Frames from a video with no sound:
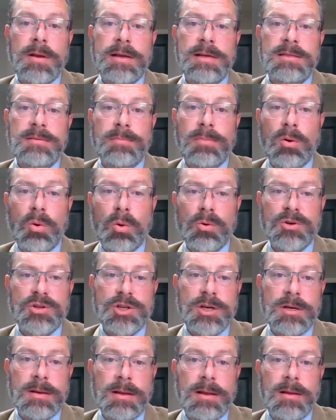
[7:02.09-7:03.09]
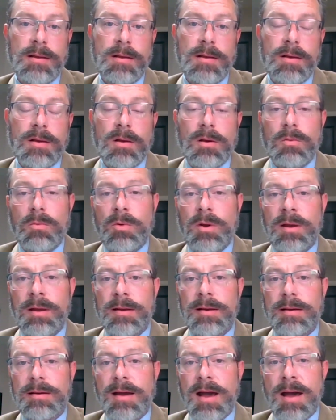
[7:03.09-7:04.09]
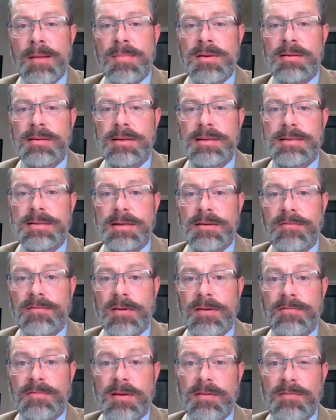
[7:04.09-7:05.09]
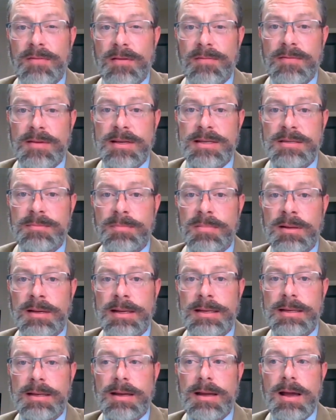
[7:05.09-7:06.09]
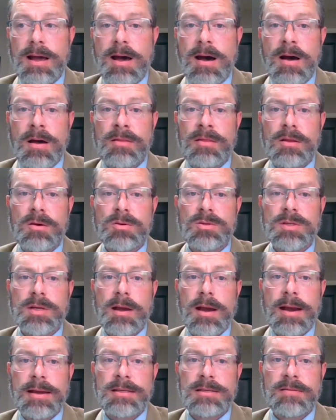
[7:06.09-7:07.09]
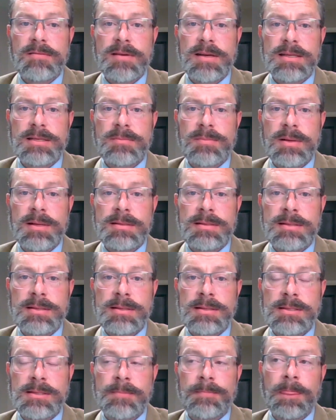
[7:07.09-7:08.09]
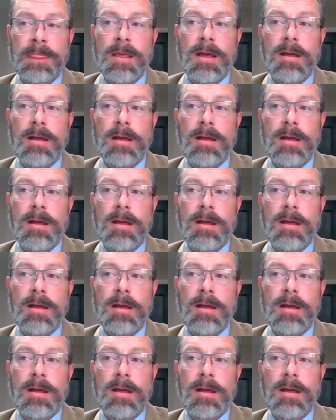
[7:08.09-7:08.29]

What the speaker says: his portion. We commonly see 50-50 split on those kinds of expenses.